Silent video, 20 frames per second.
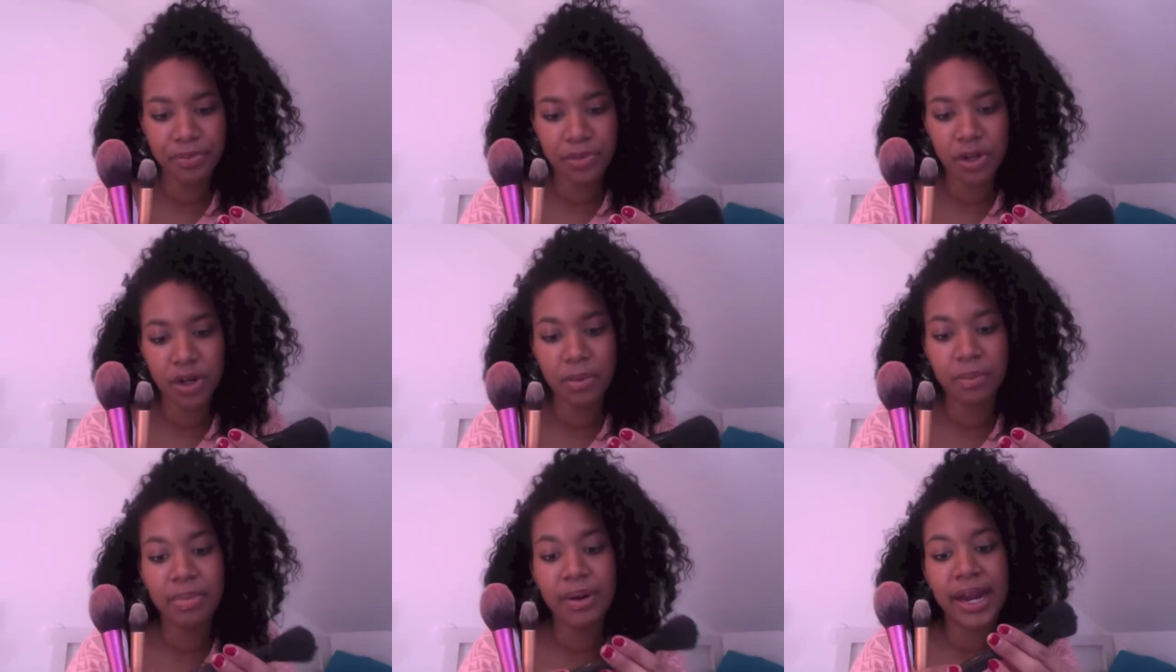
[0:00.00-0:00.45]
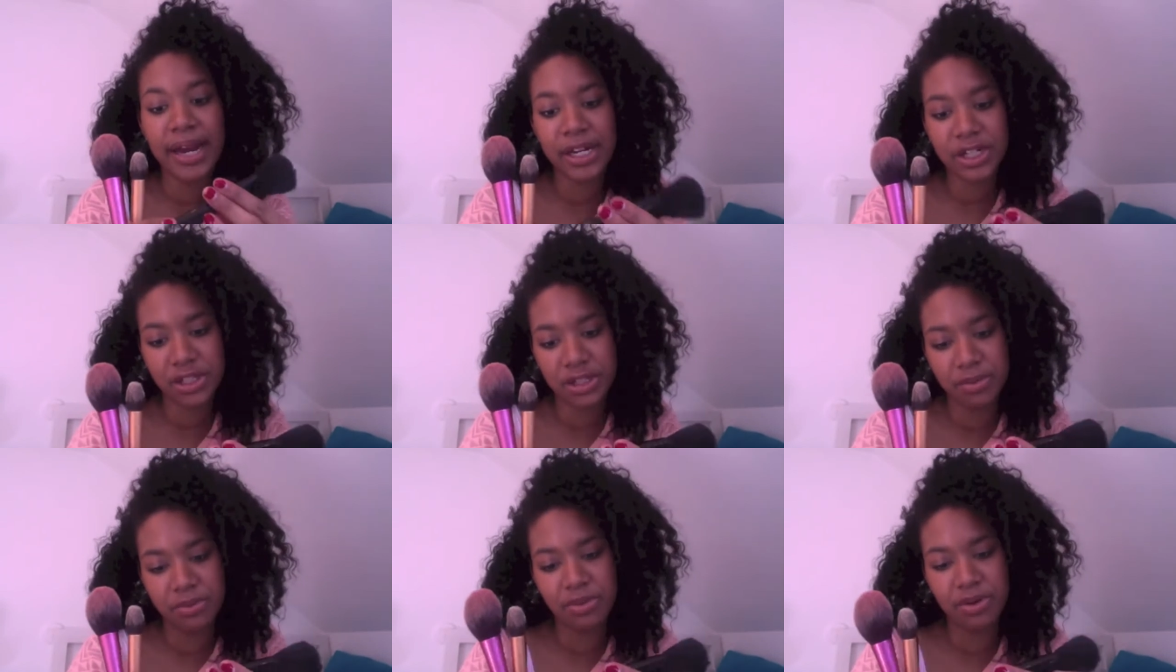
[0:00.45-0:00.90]

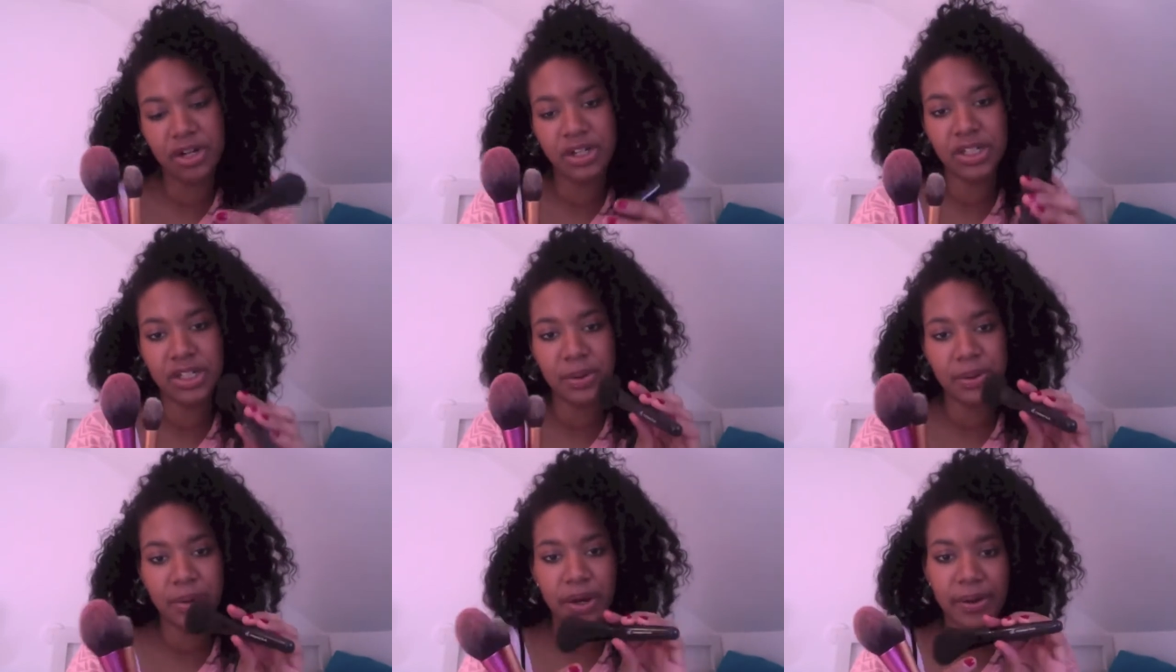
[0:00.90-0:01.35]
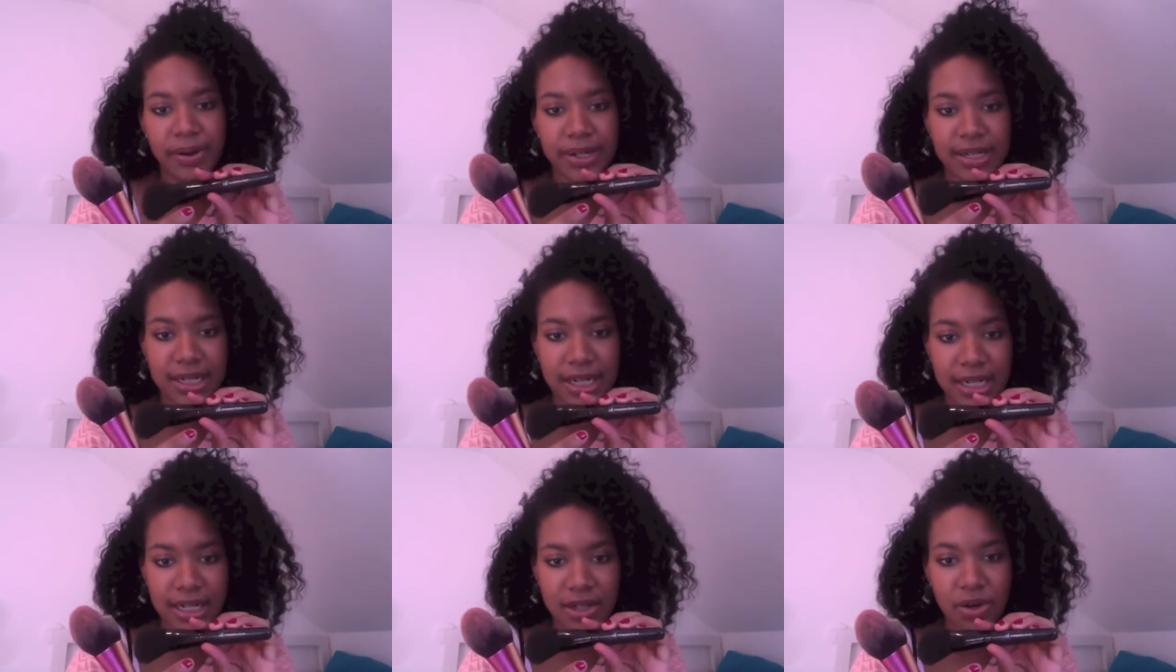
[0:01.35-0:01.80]
complexion brush, there we go, it
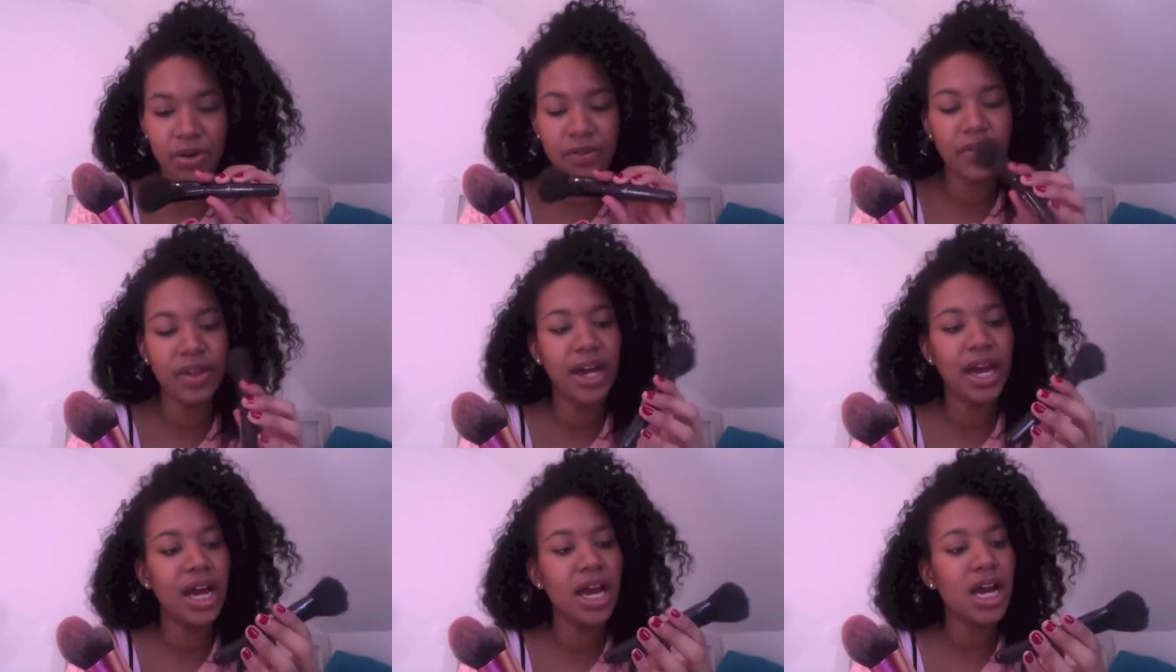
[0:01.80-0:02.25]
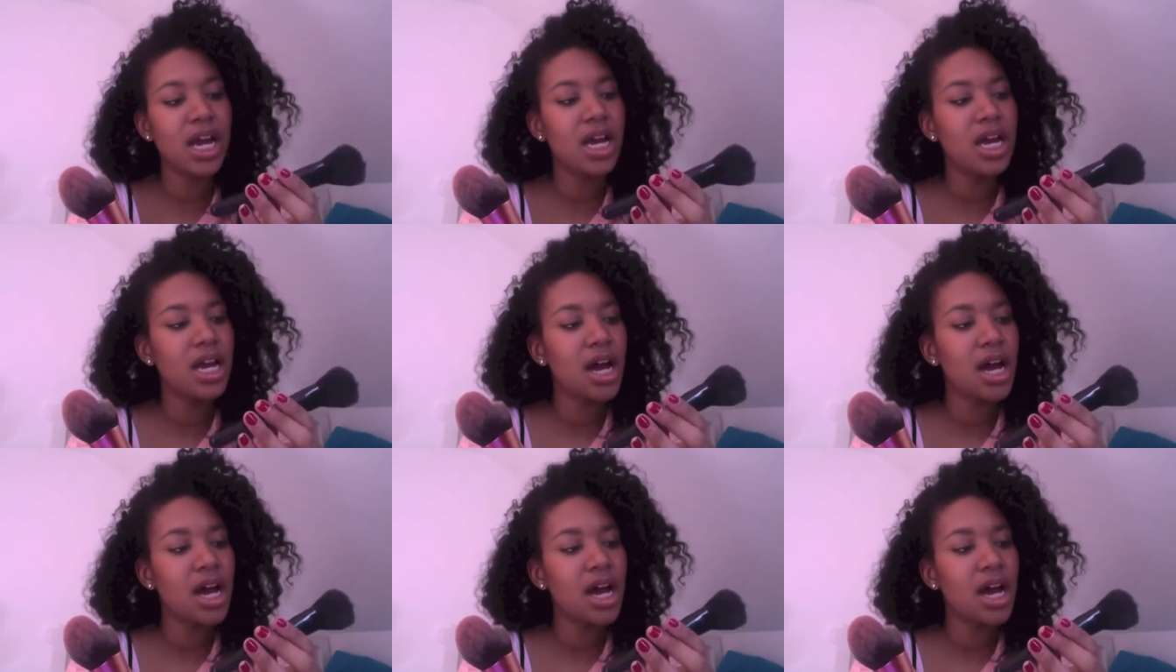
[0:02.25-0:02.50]
says it on there.